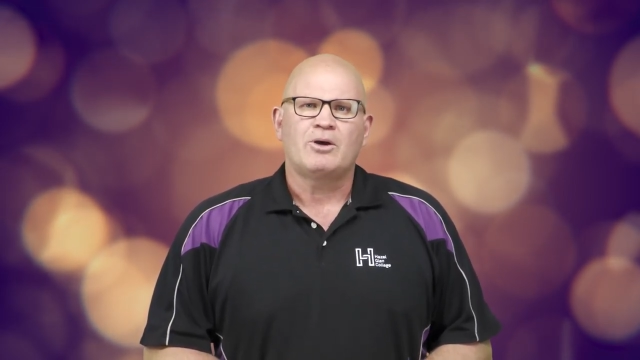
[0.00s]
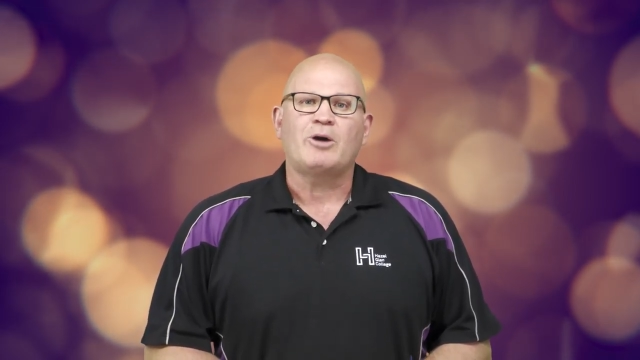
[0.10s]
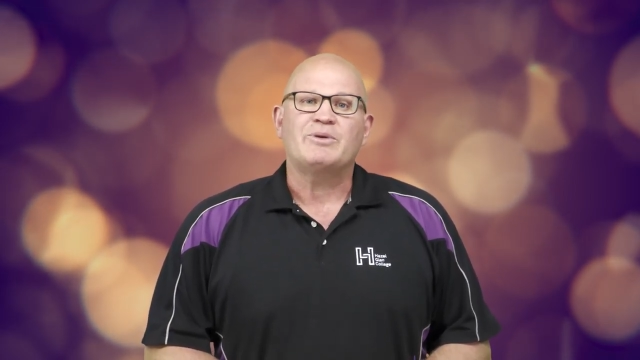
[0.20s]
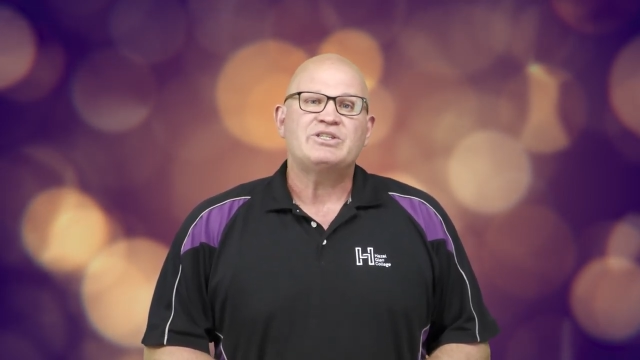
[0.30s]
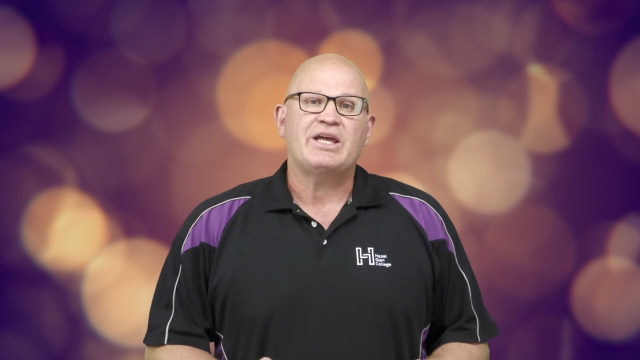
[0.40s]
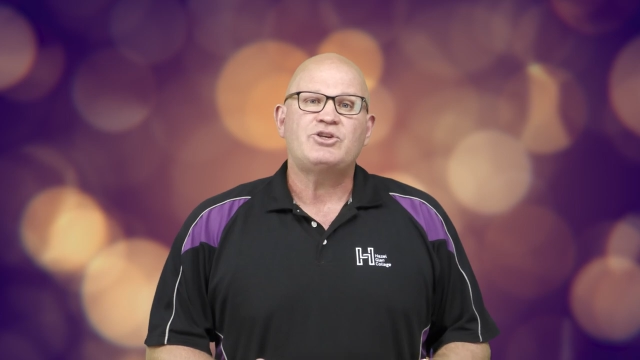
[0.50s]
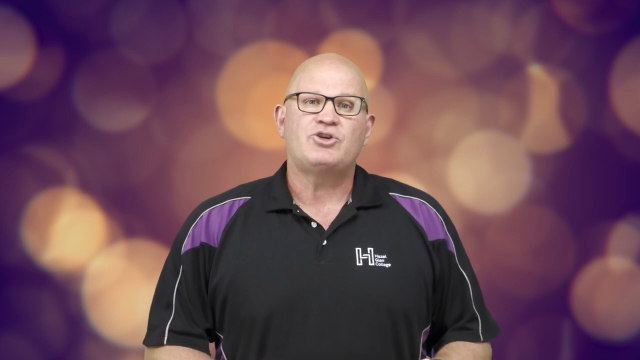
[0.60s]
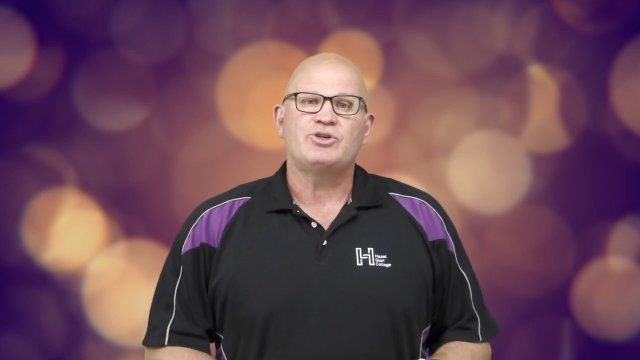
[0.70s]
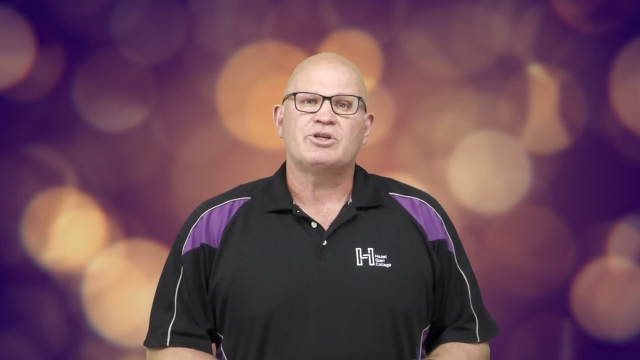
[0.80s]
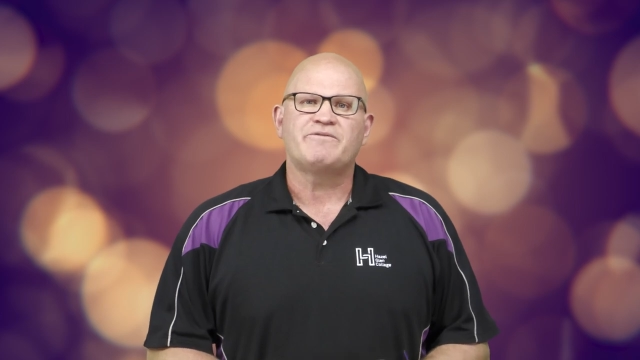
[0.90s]
I'm instead
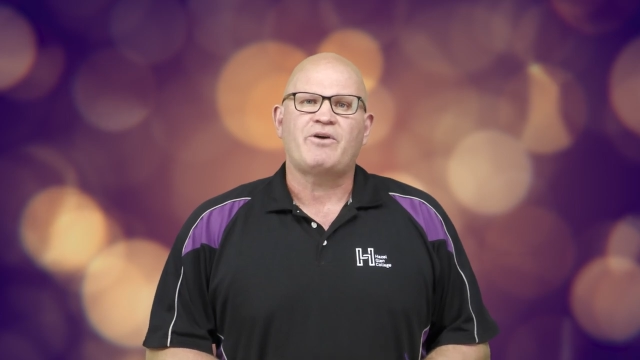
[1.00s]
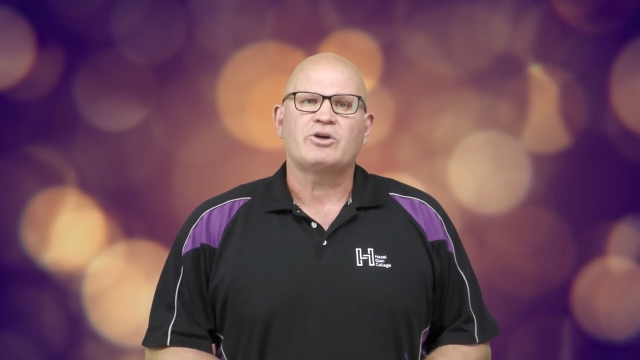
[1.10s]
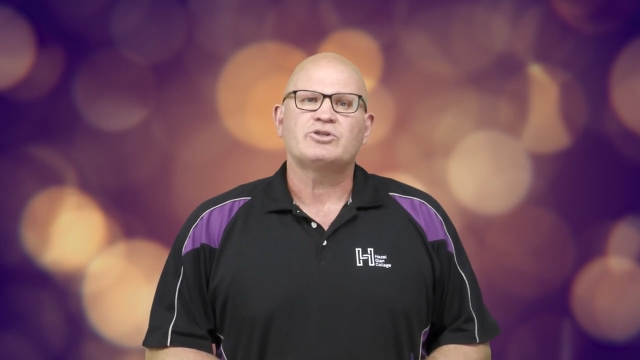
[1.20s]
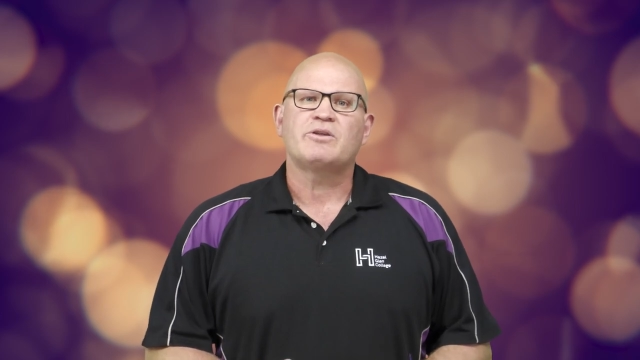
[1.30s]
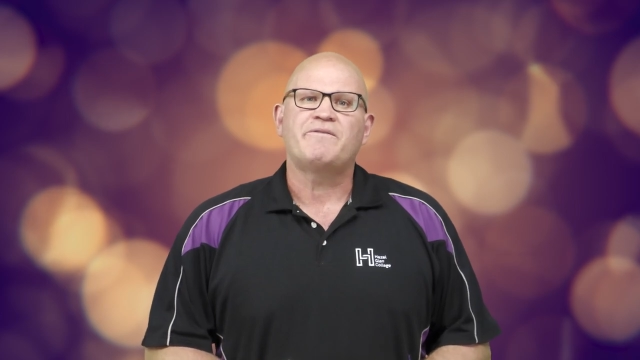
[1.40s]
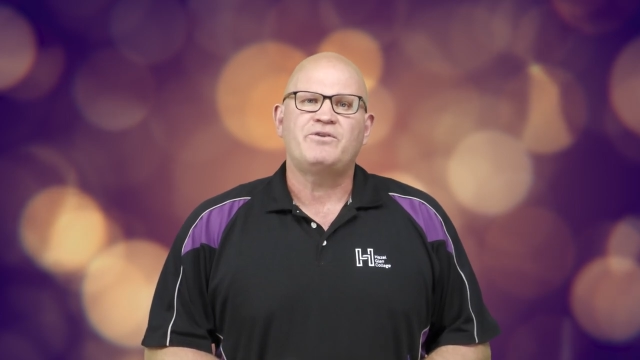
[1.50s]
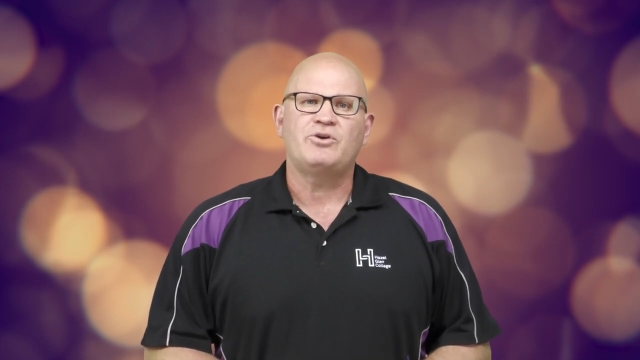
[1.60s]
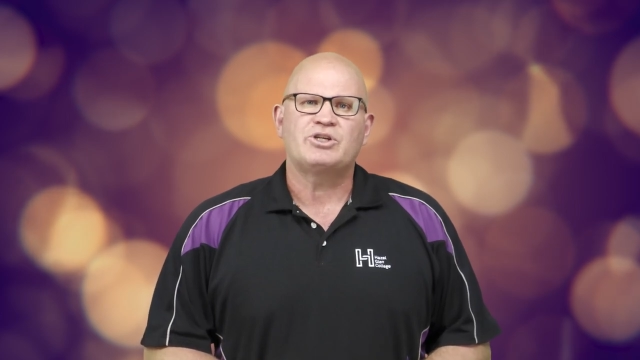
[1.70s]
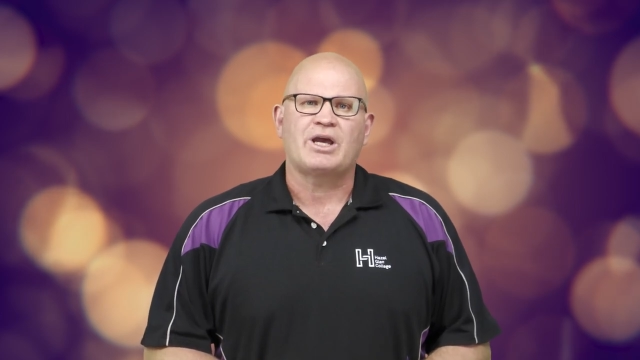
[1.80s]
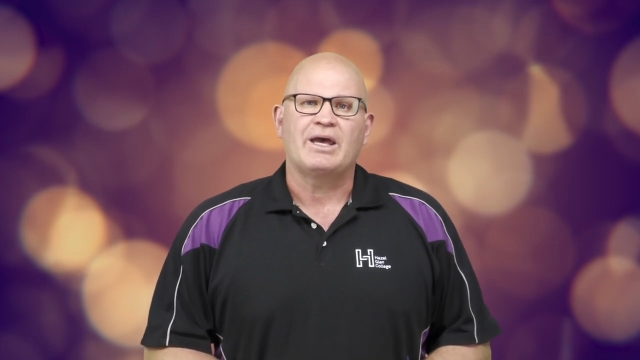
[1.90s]
choosing to focus on the
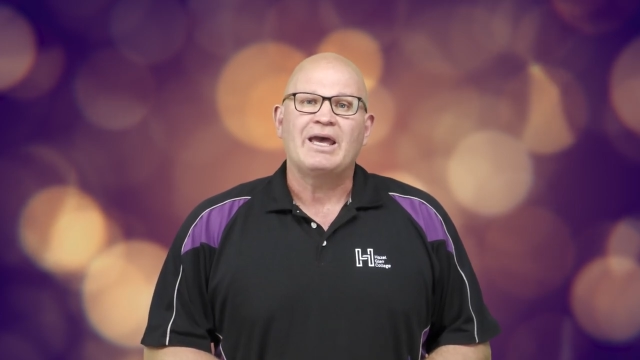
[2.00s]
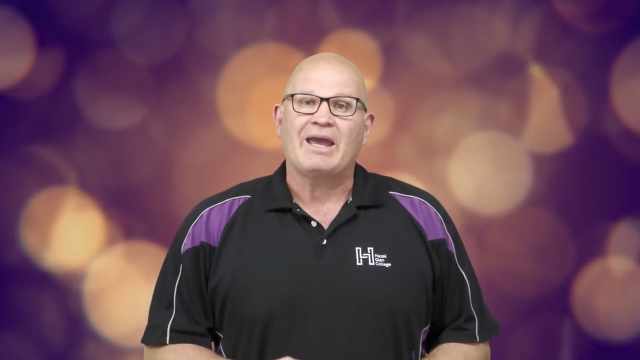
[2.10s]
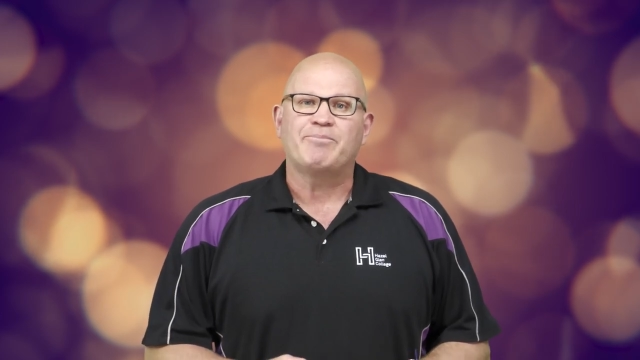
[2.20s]
future